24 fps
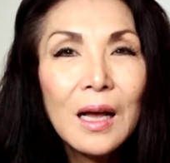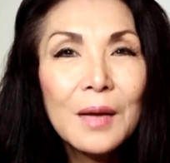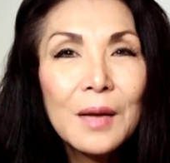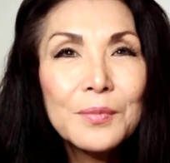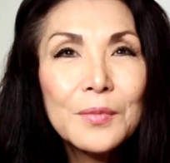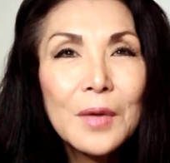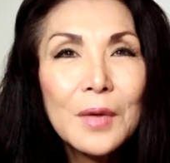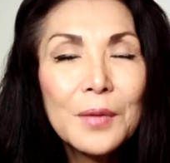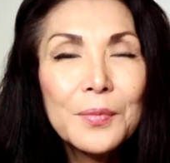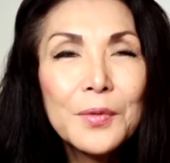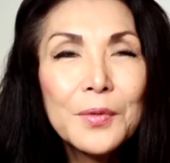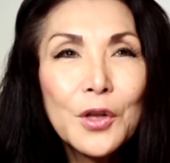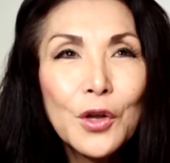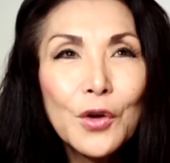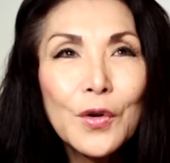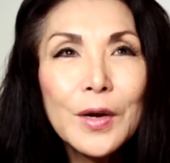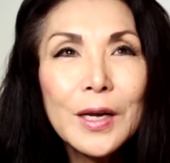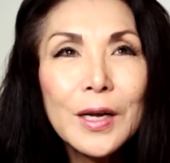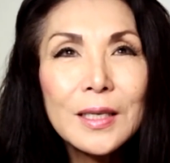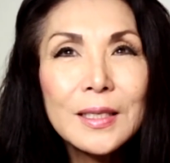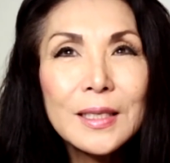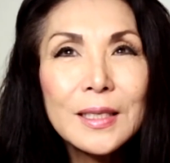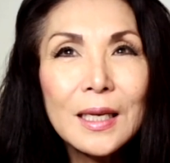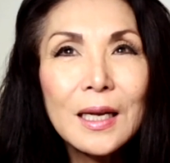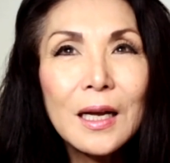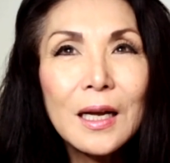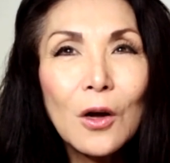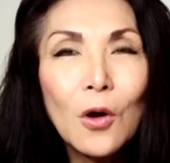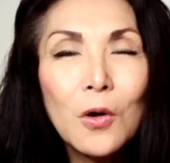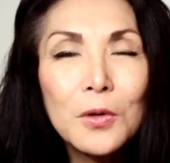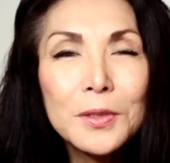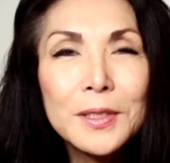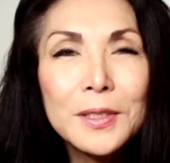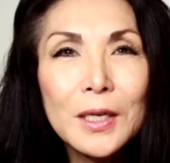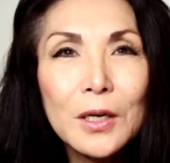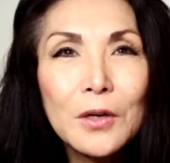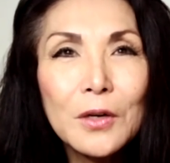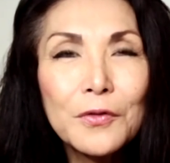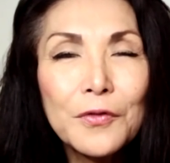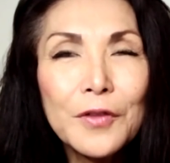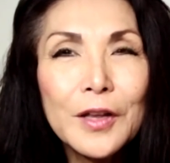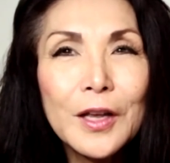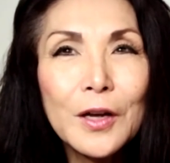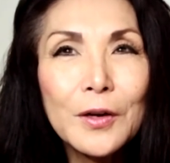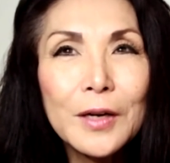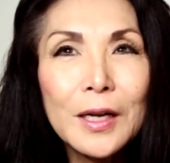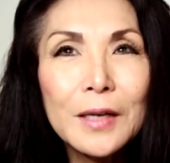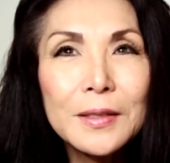I'm curious also,
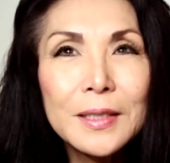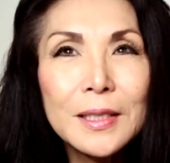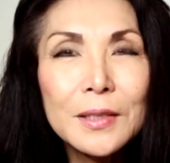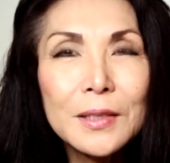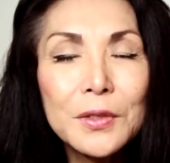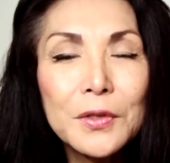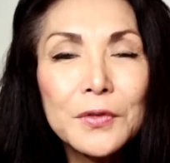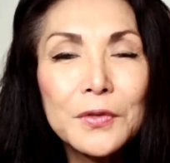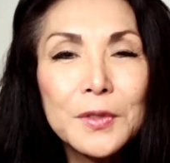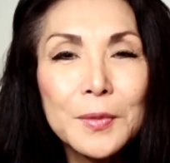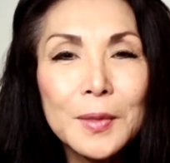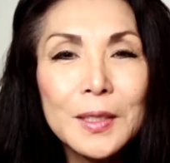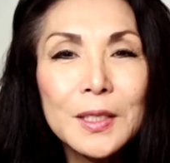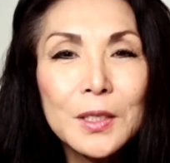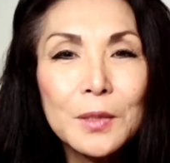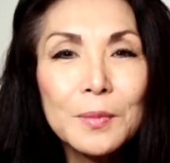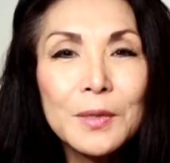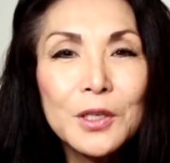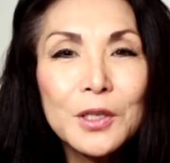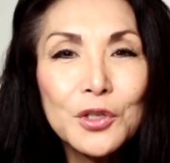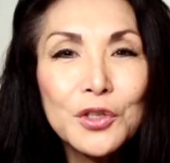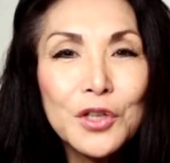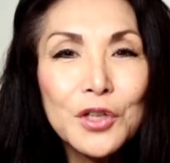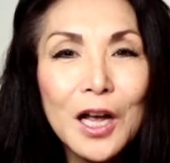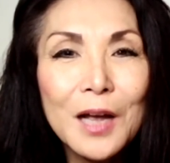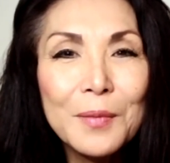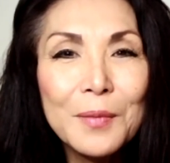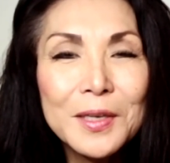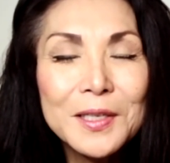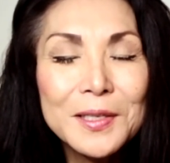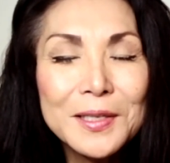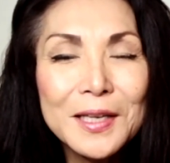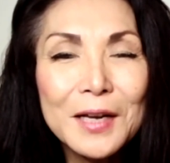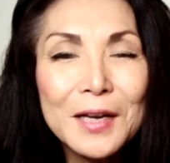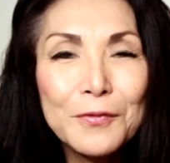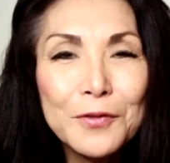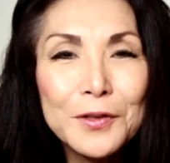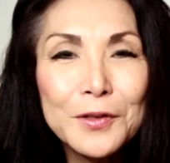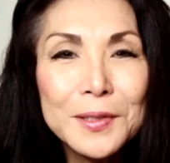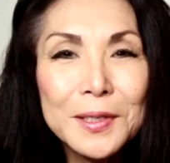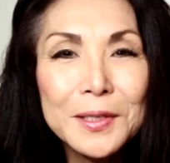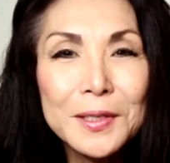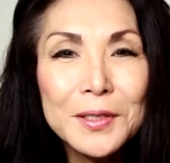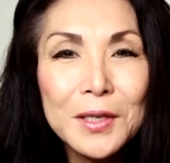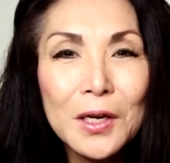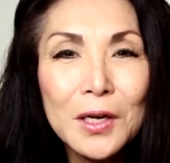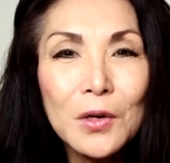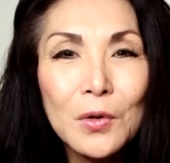Fiona, since you spend so much time in San
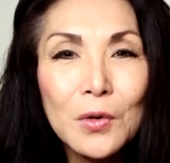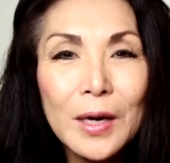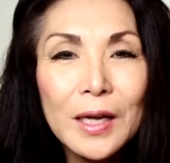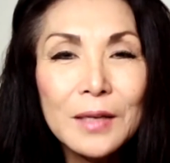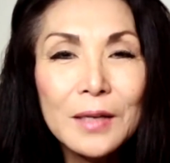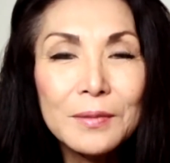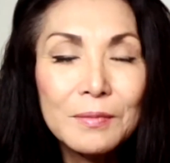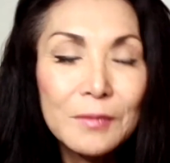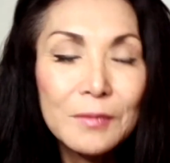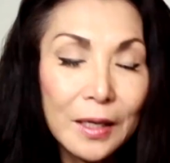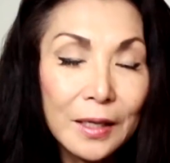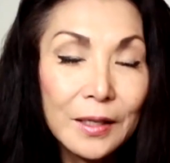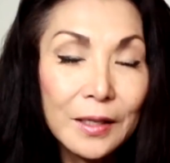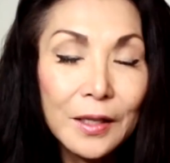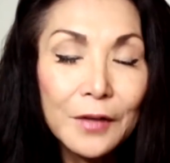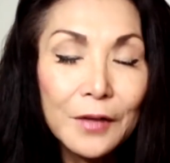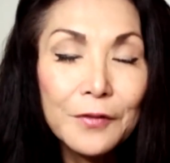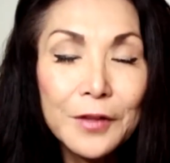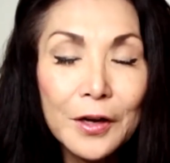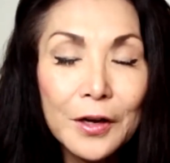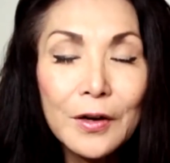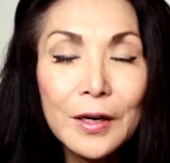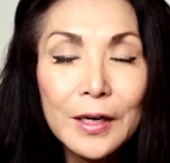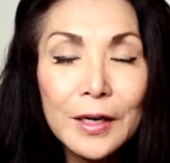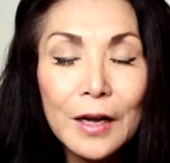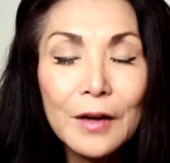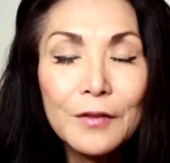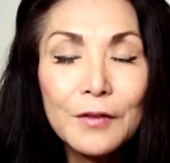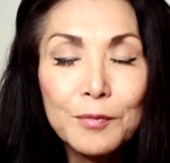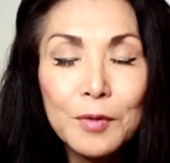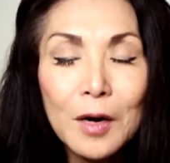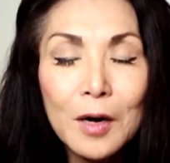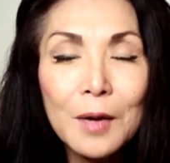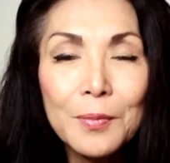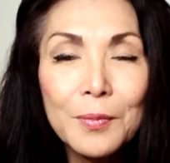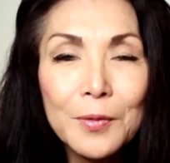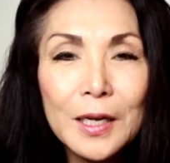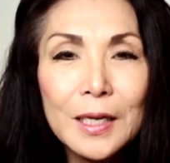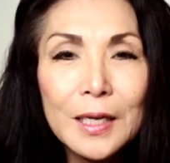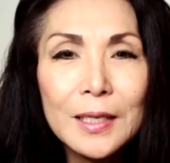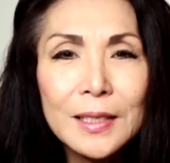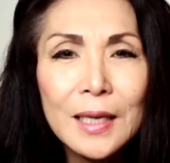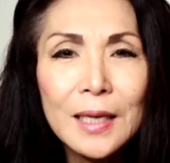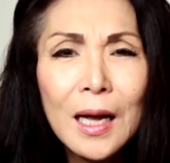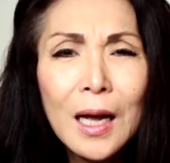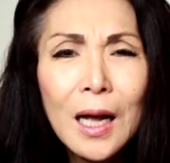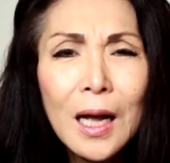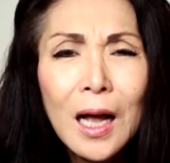Francisco and live there and have
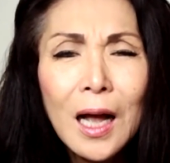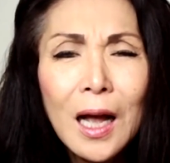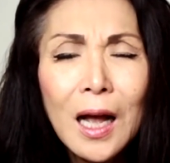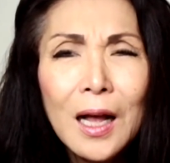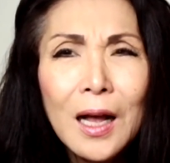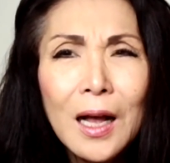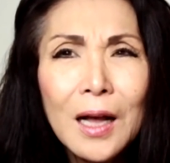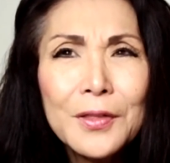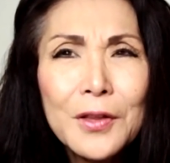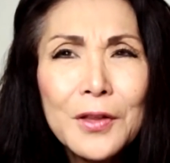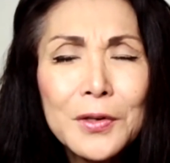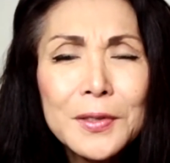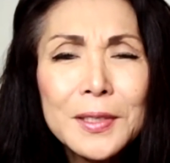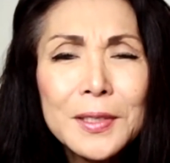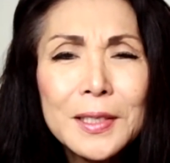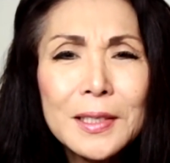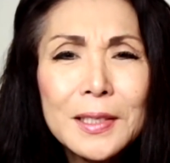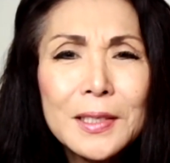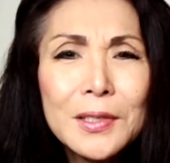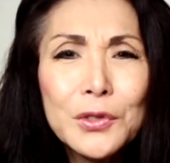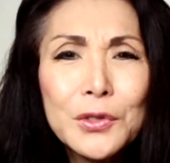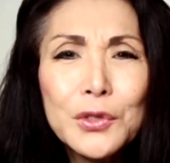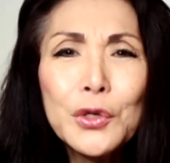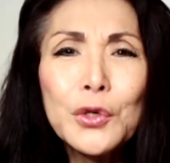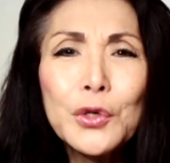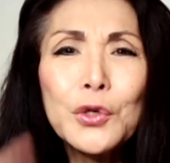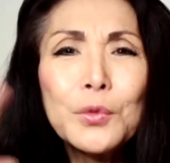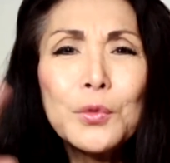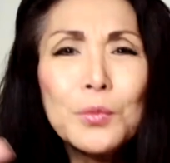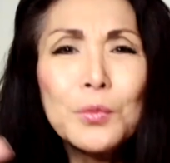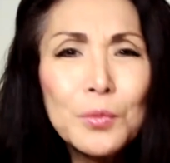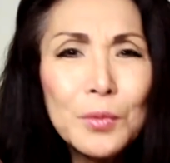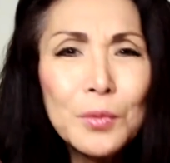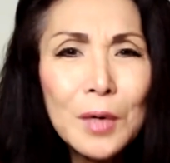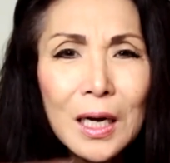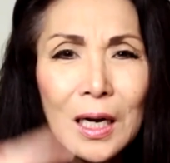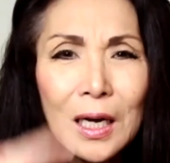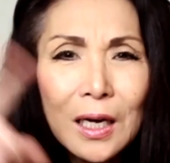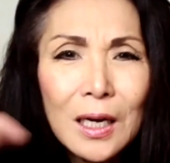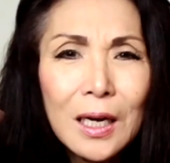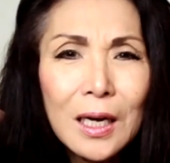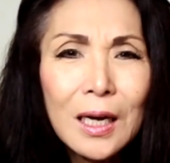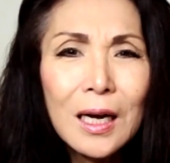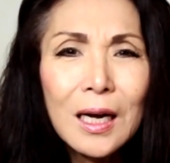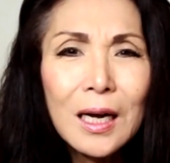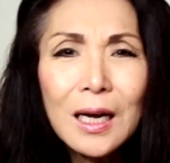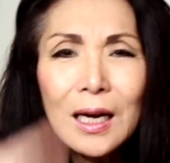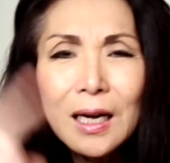properties, there's this doom
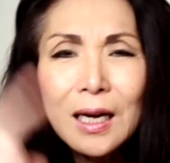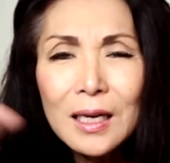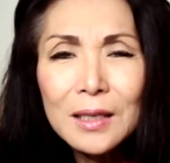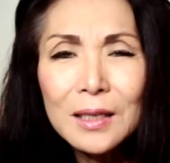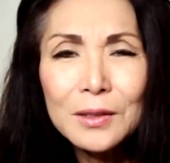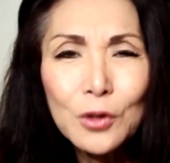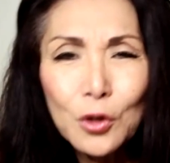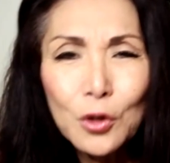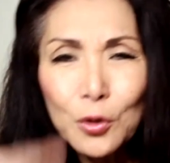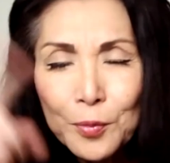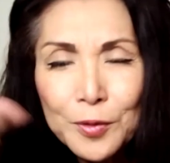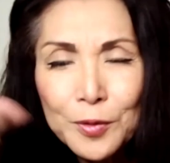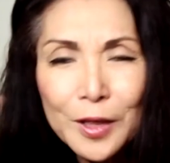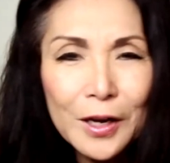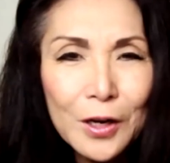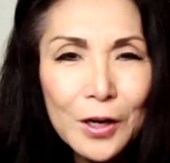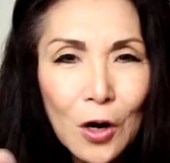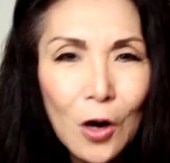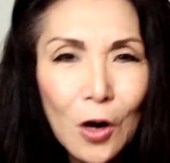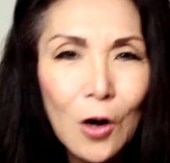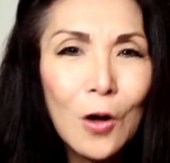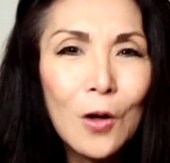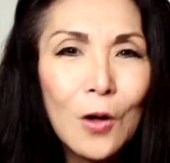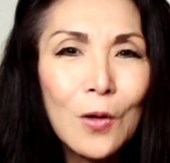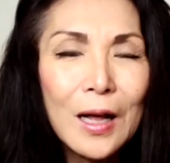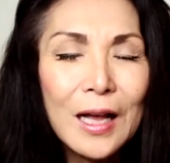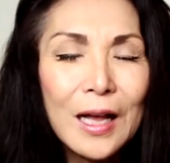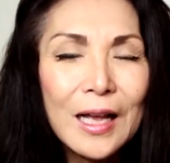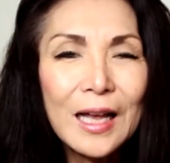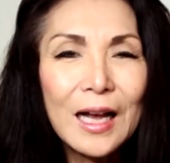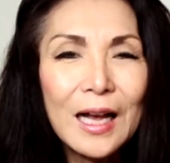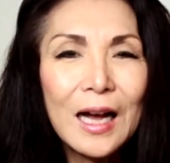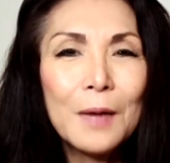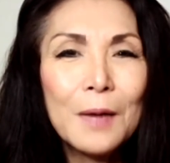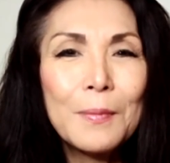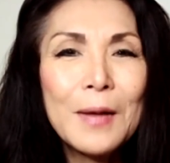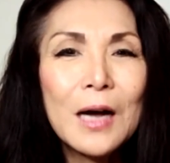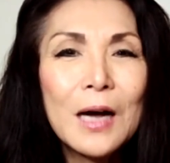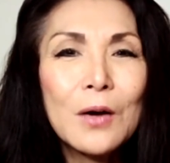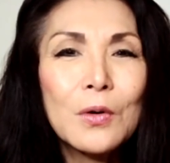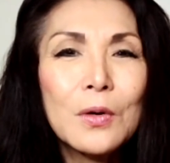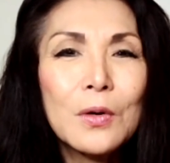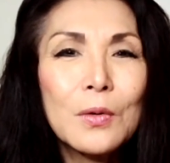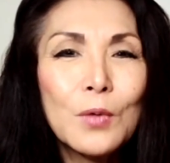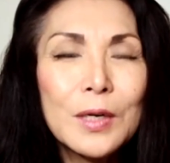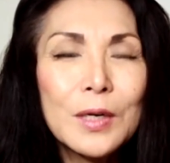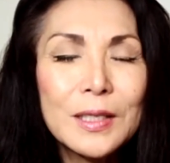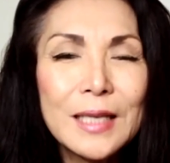loop they call
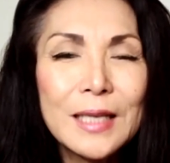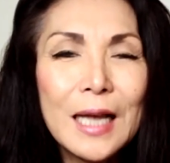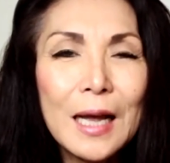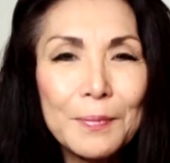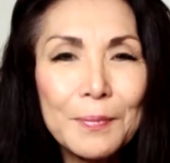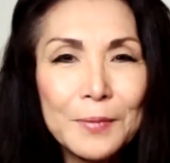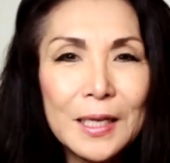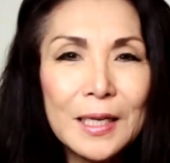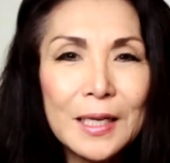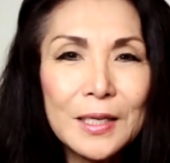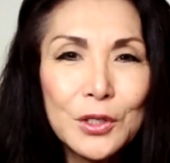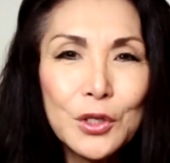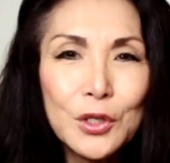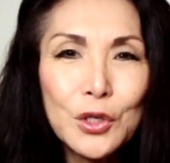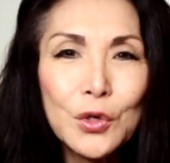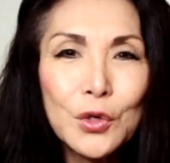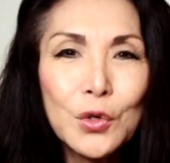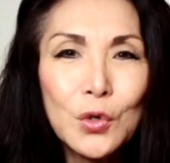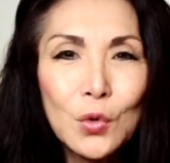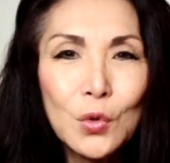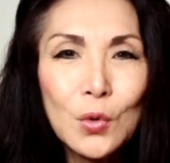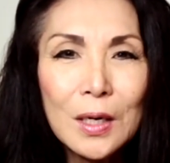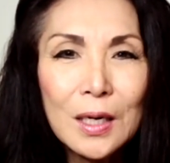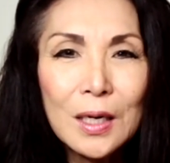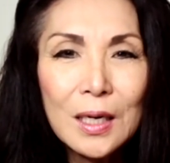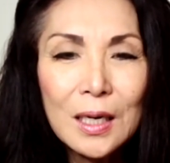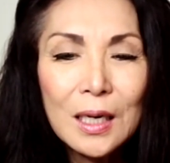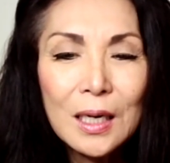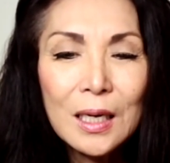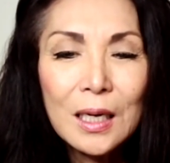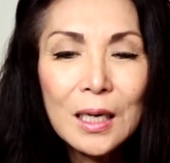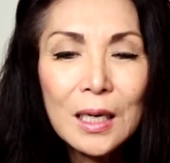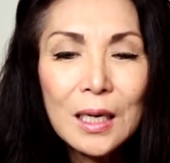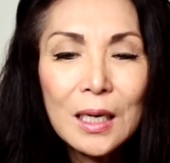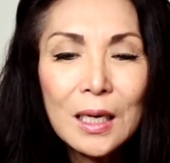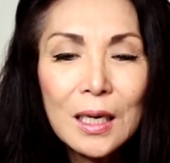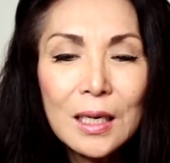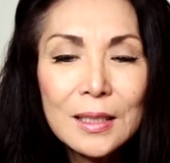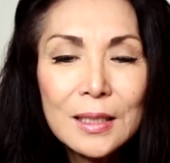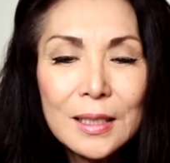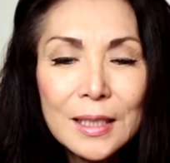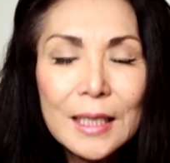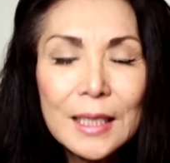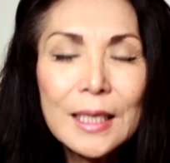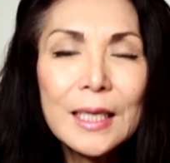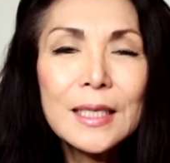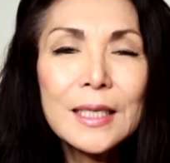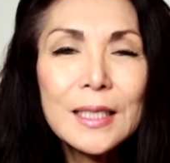about what's happening to
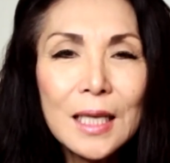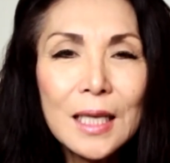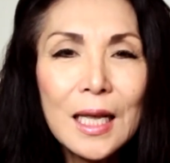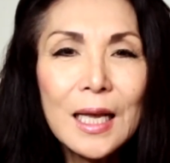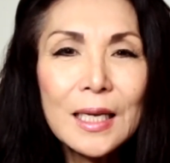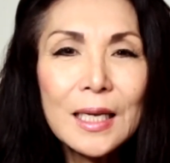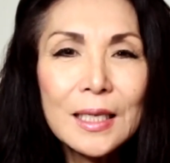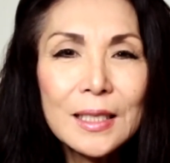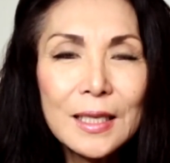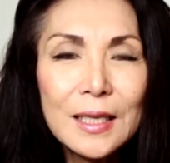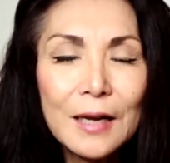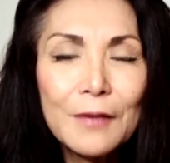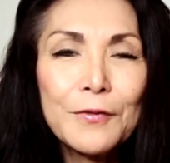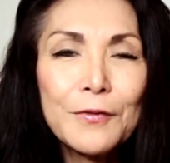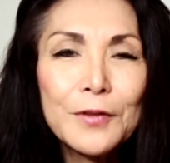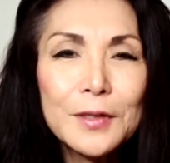cities like San